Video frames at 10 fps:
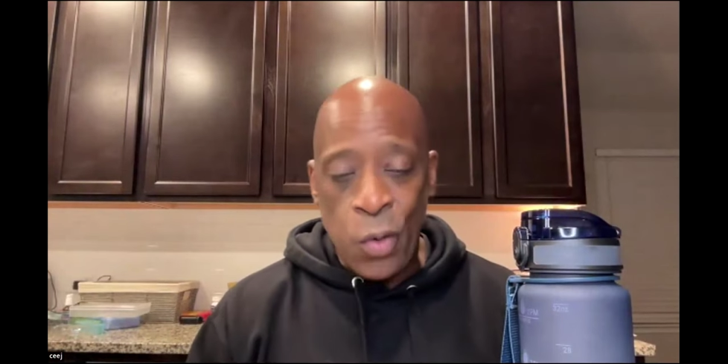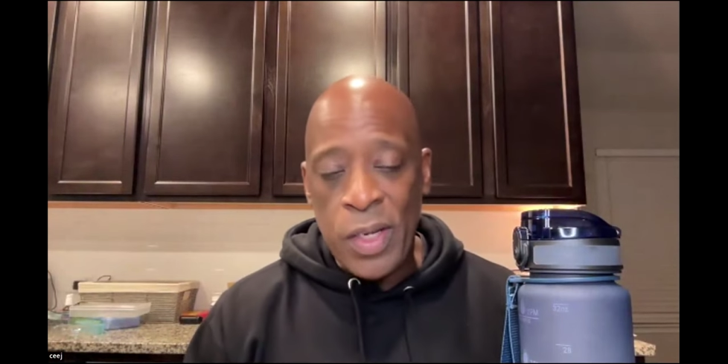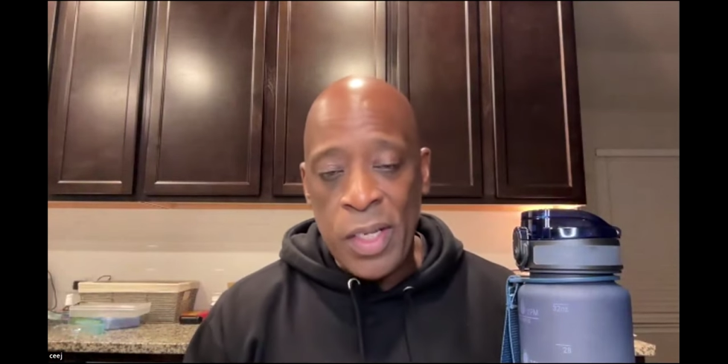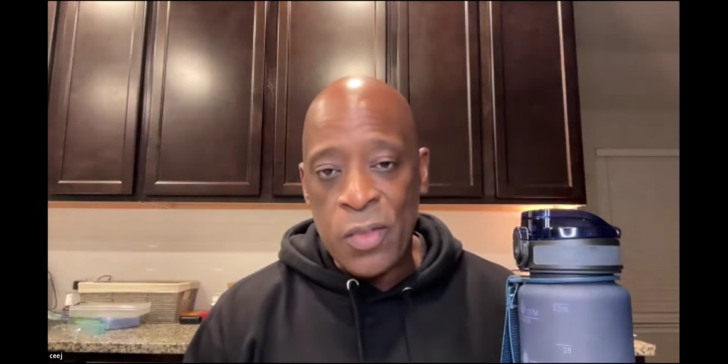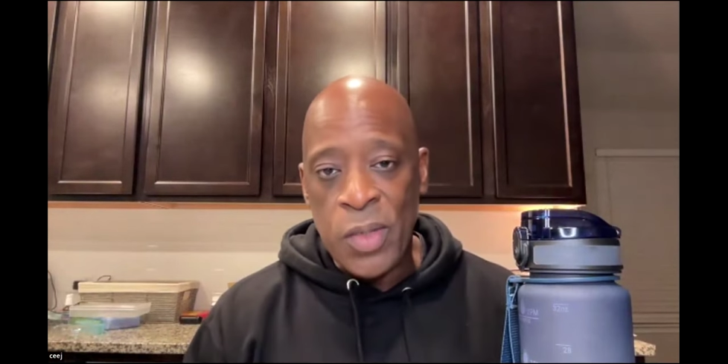And
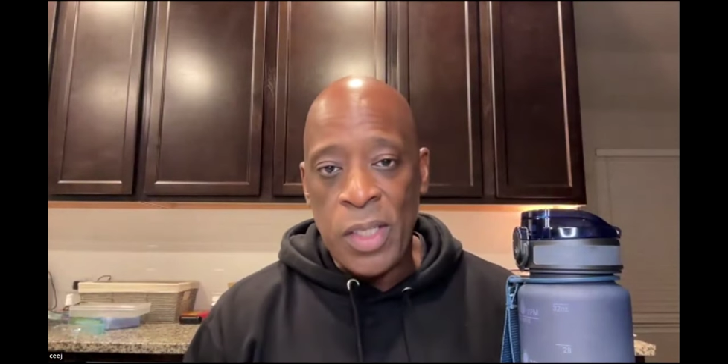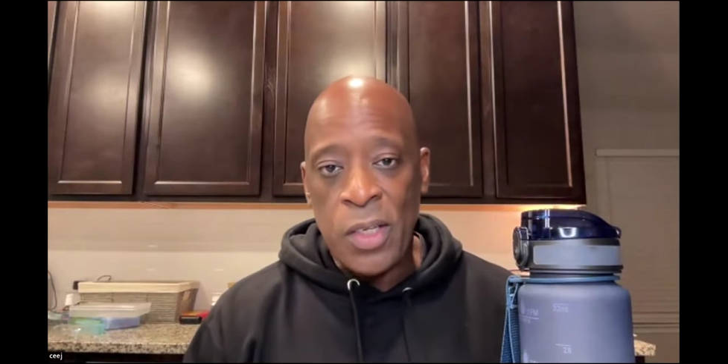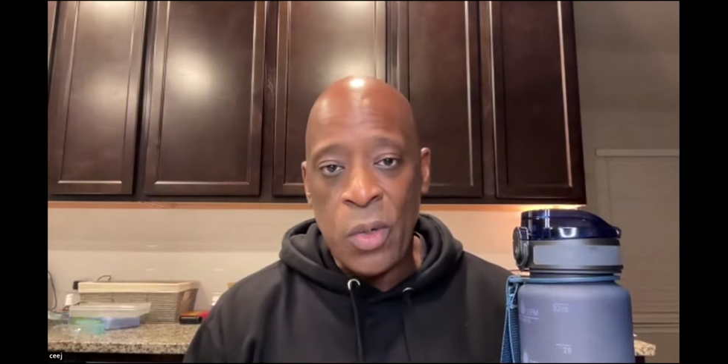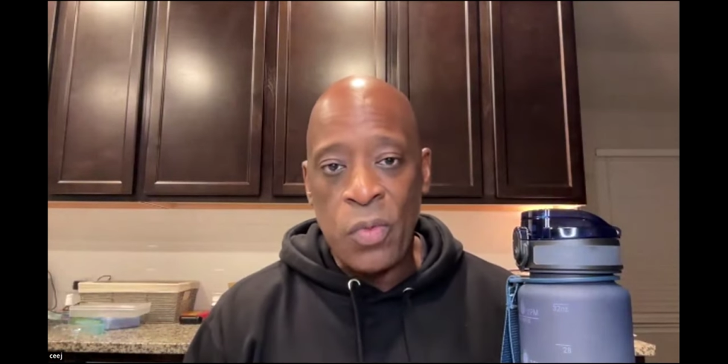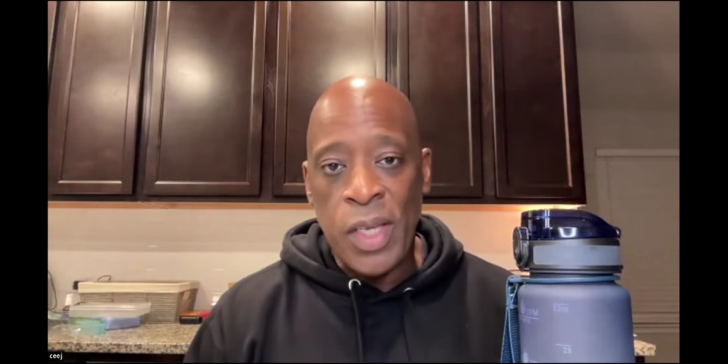don't forget to
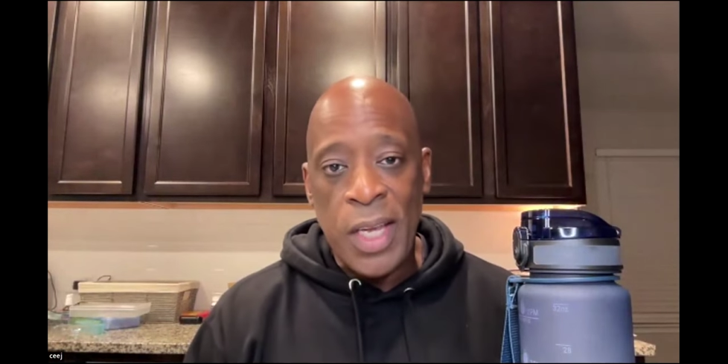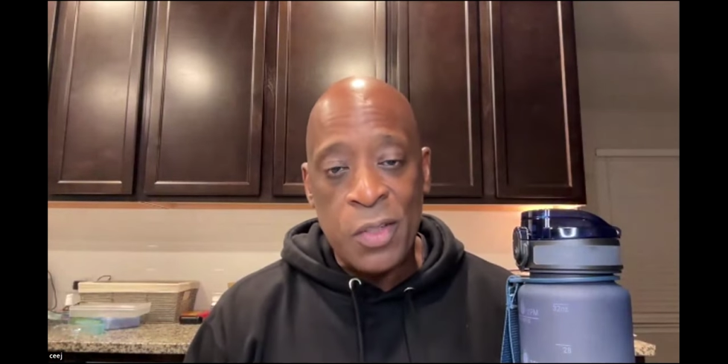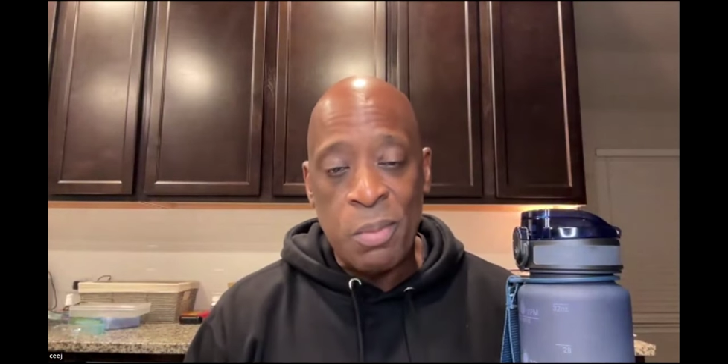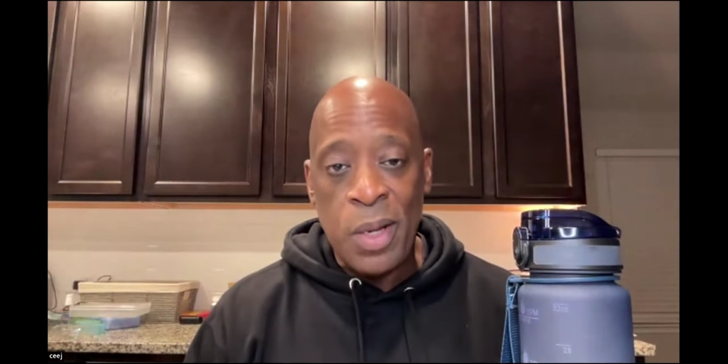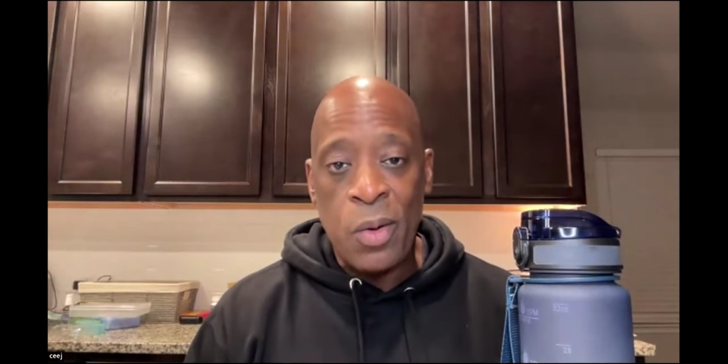ring the
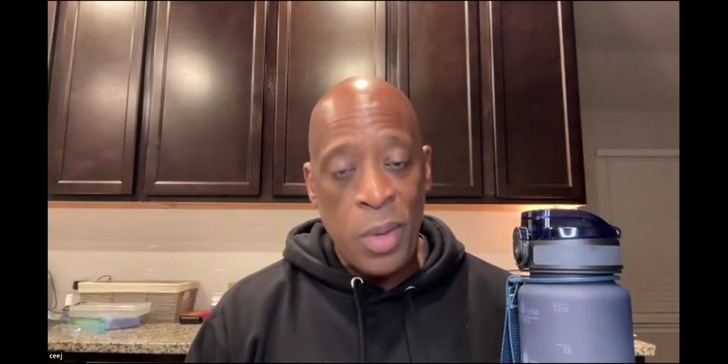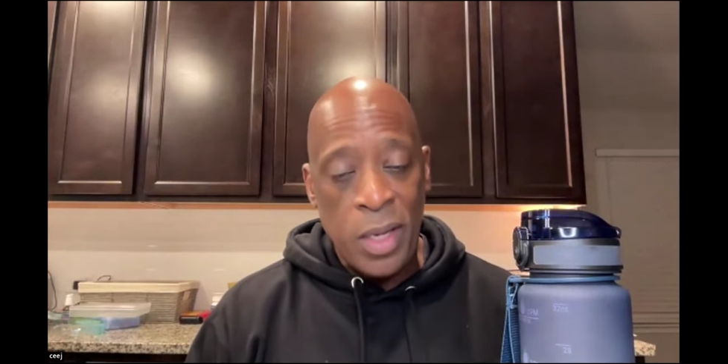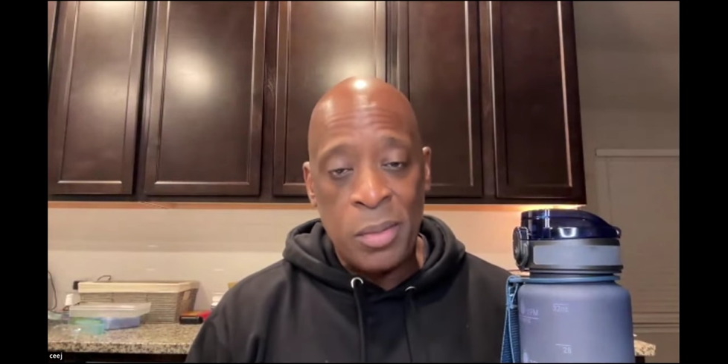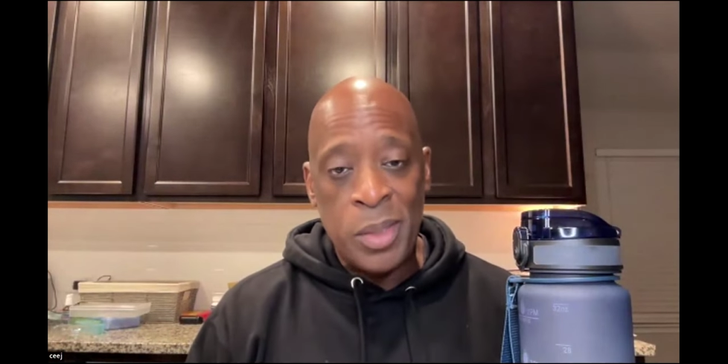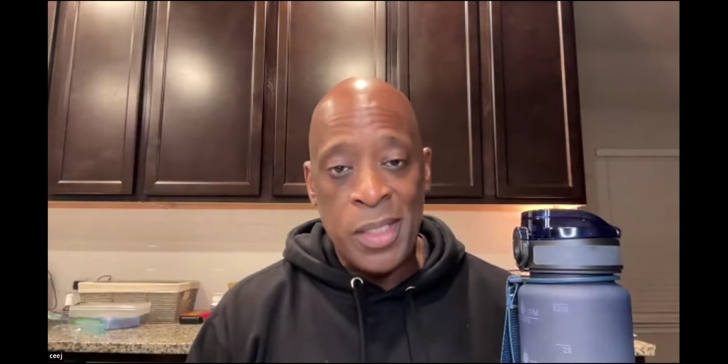notification
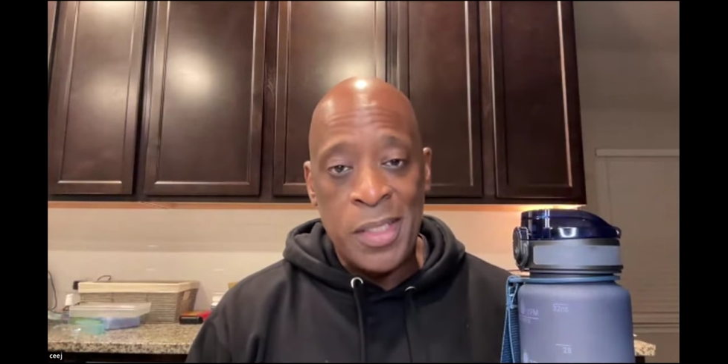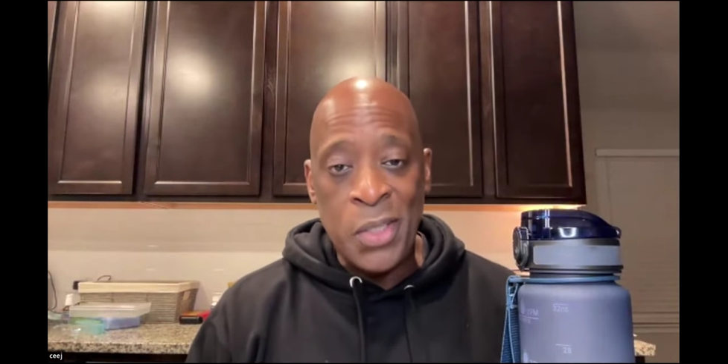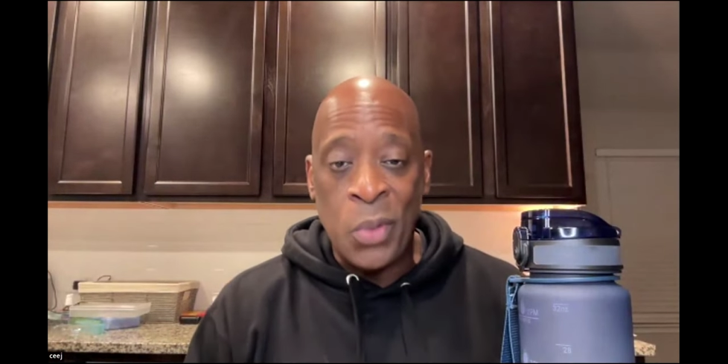bell, baby,